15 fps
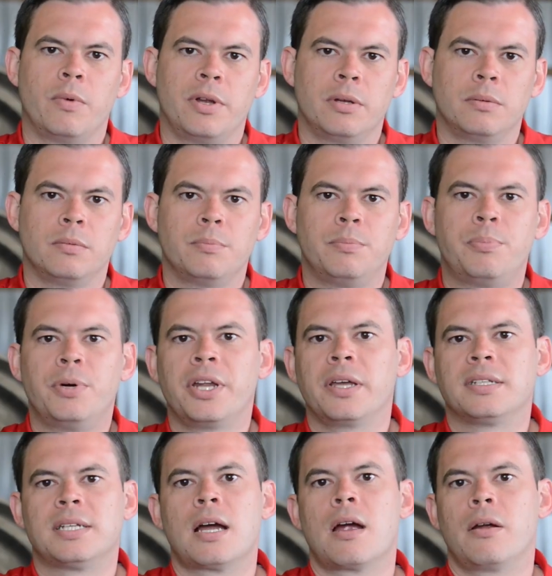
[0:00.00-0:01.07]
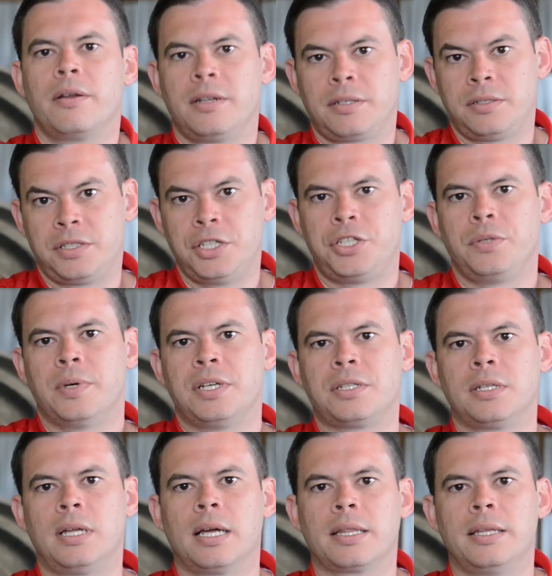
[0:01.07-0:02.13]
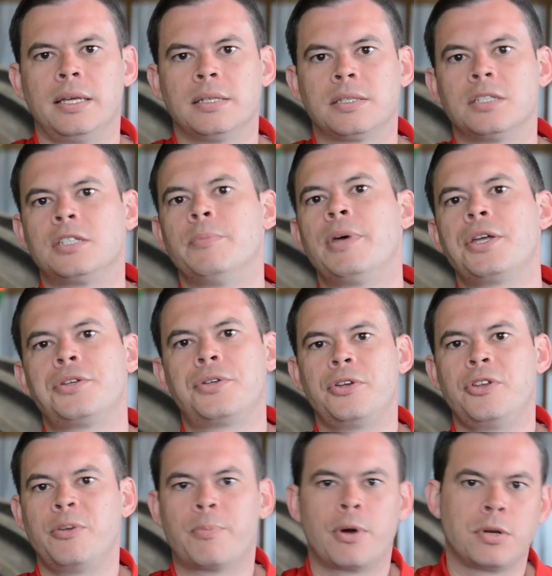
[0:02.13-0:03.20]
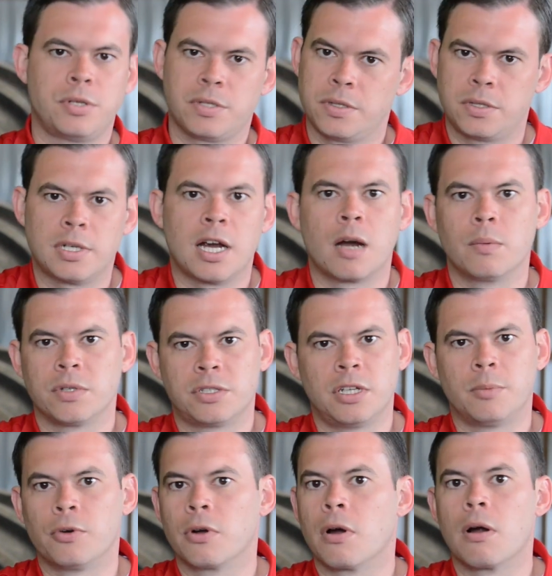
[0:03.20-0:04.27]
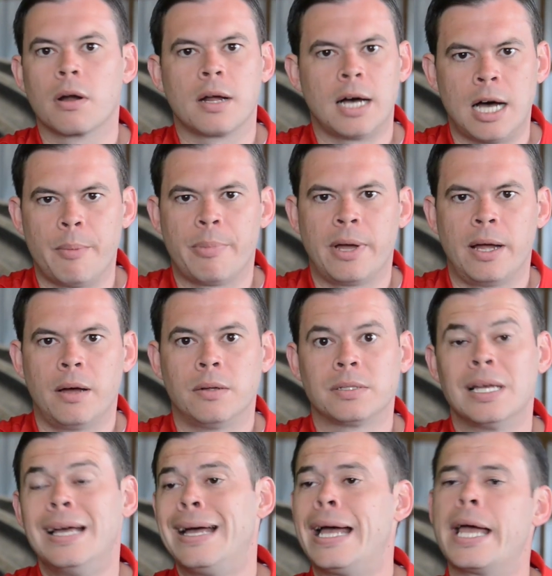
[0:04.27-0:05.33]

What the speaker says: when putting a tire in a situation like this is to make you purchase a tire with stubble guard compounds,